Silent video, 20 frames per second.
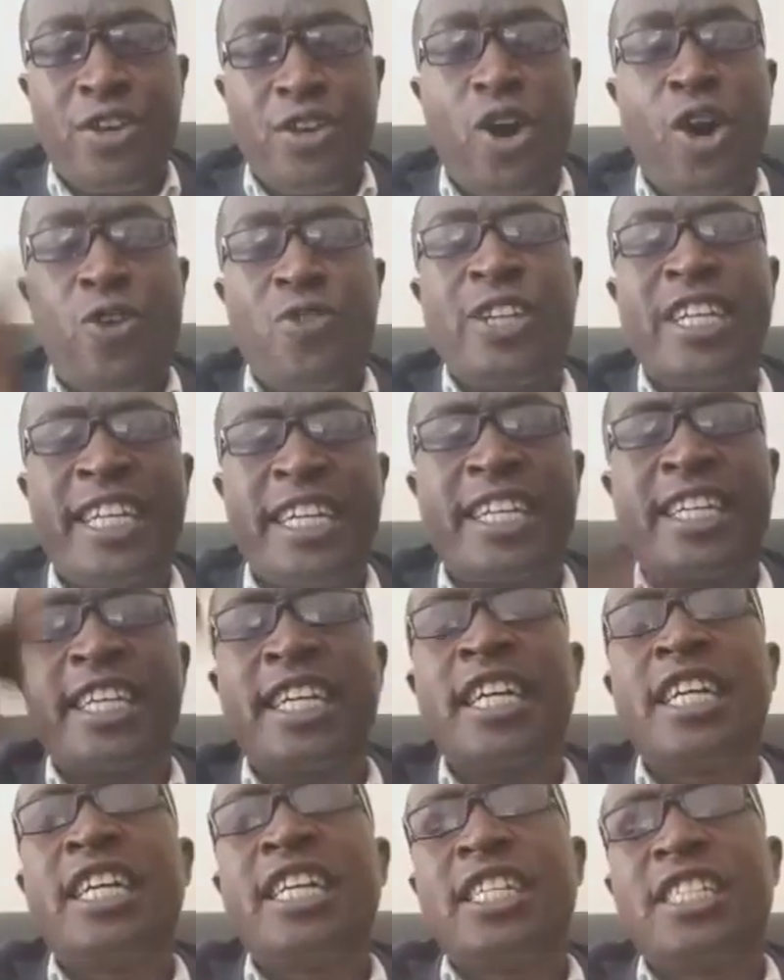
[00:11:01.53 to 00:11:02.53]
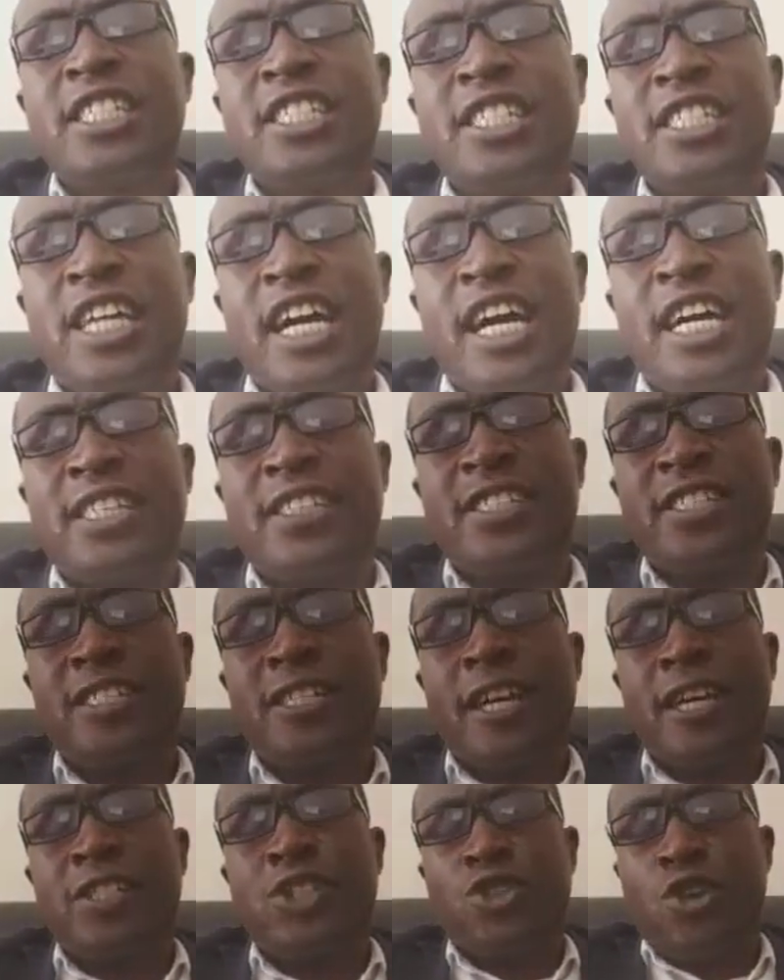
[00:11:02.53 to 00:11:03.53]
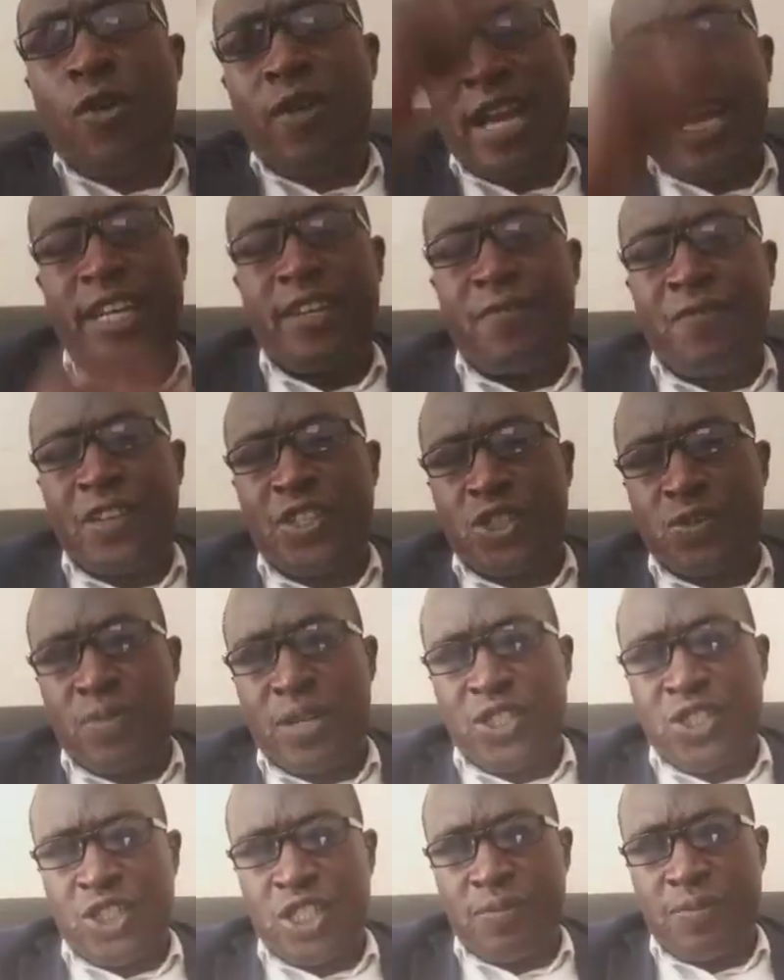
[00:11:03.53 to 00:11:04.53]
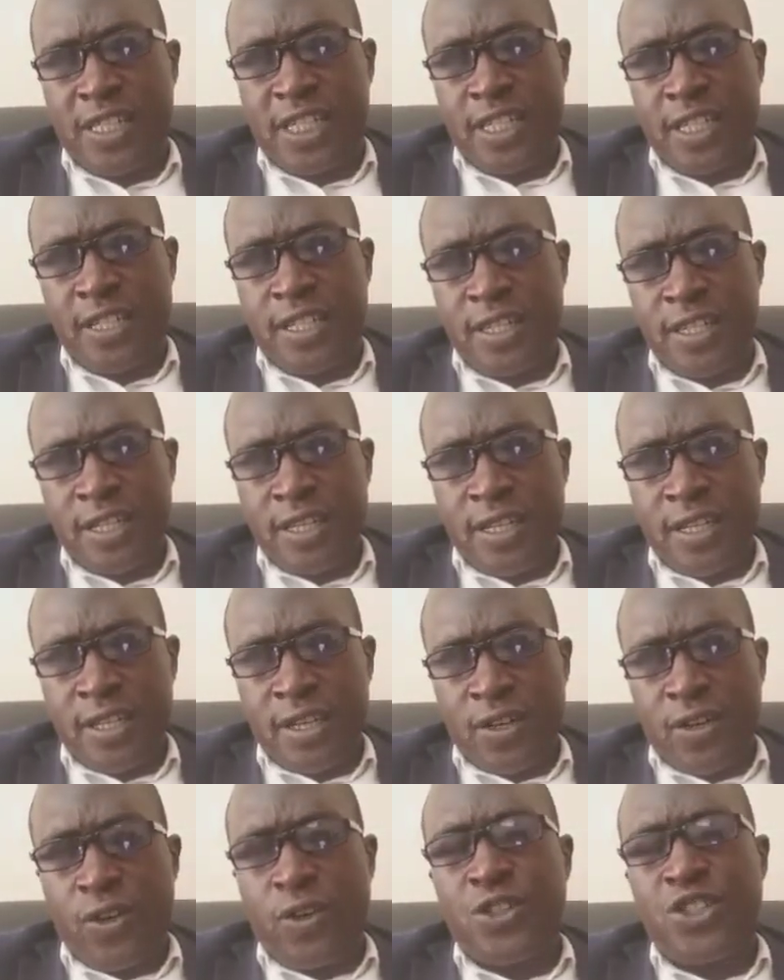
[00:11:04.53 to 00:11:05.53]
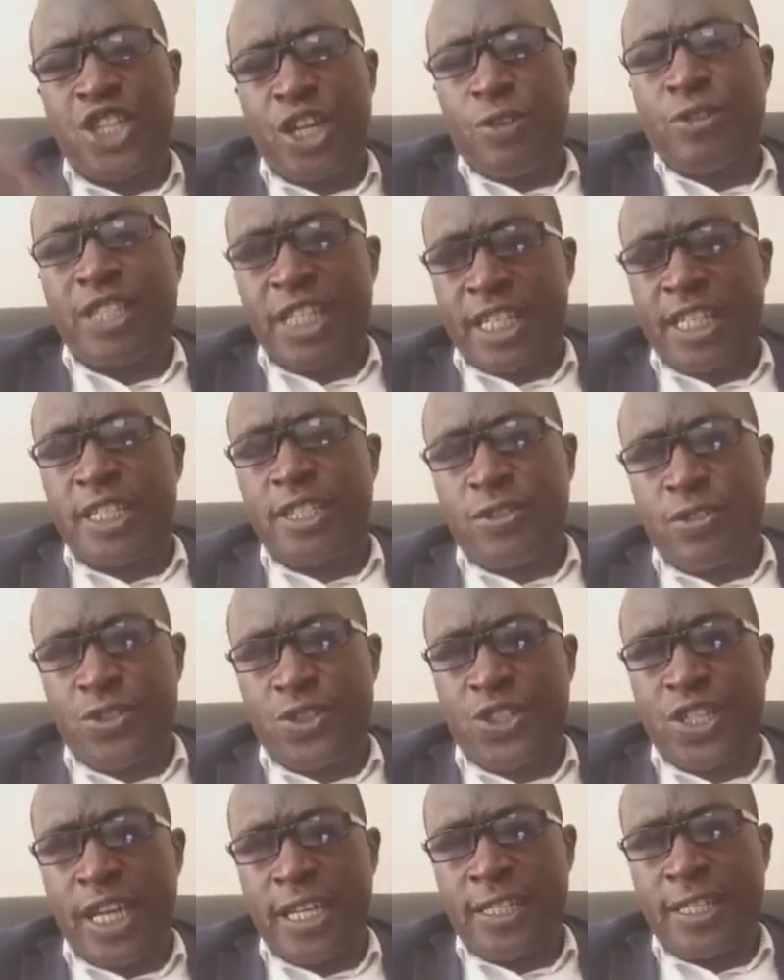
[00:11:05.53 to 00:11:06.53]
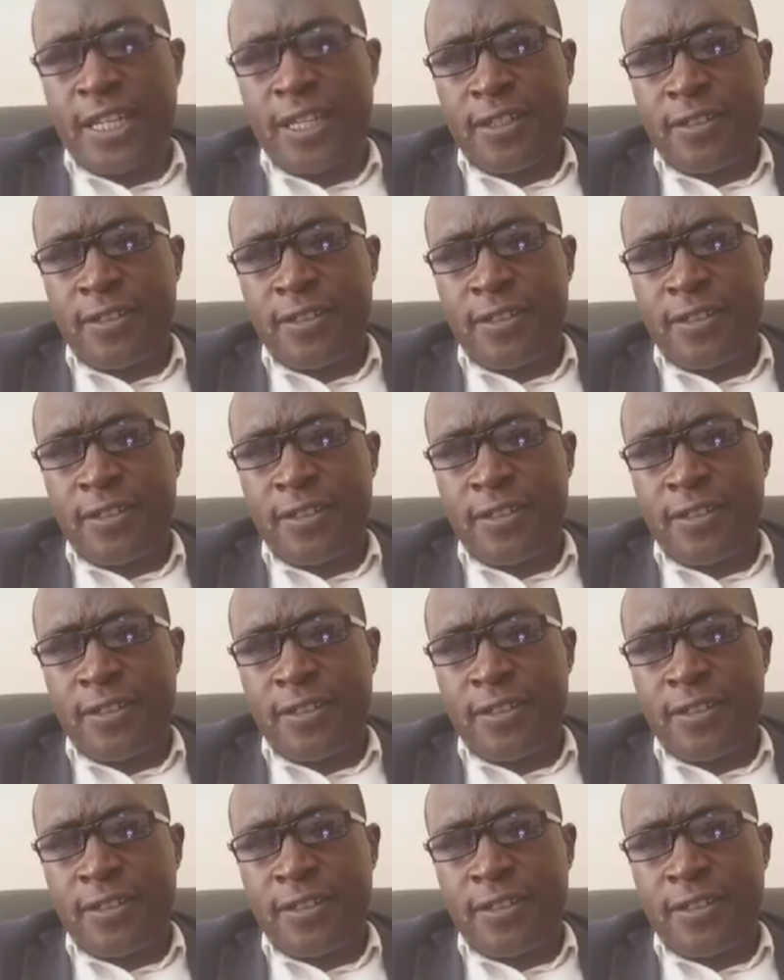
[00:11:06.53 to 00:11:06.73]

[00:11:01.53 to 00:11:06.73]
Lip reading: owning as in Scoreline Investments Limited or Njero Technical Center?